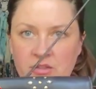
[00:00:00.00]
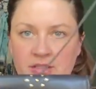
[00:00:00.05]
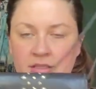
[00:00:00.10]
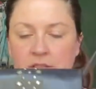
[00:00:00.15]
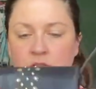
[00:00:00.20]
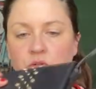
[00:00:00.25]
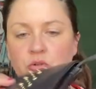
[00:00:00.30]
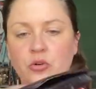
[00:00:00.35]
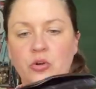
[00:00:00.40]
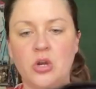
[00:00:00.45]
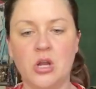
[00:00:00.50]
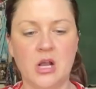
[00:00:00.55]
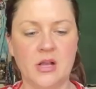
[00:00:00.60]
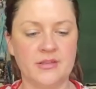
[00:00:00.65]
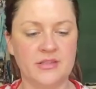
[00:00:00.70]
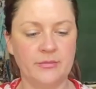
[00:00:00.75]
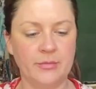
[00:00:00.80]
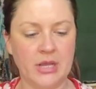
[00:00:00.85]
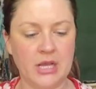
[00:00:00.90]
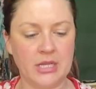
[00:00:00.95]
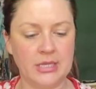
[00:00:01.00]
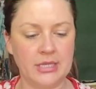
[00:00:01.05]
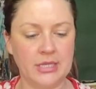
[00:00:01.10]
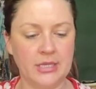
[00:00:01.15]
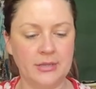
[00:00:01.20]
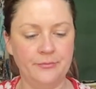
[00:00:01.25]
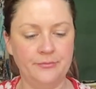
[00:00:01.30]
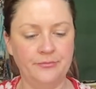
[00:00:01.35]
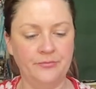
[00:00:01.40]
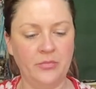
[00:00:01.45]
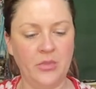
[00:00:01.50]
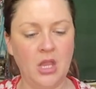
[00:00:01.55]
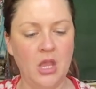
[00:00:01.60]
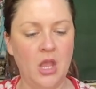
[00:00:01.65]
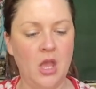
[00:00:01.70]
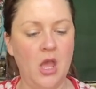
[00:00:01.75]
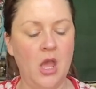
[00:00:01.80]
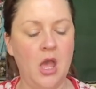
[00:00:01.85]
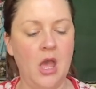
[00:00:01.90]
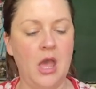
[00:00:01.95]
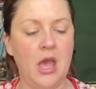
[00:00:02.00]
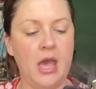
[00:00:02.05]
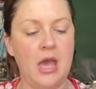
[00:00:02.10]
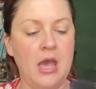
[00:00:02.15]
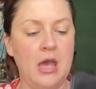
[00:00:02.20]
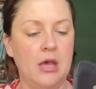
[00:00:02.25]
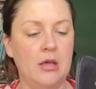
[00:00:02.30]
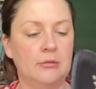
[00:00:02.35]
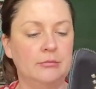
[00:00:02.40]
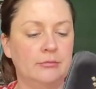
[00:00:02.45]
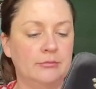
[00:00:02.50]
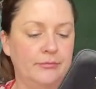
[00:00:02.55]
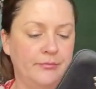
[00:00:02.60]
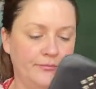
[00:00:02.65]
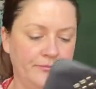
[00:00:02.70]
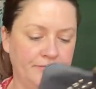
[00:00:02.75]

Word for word: a little crossbody. Um,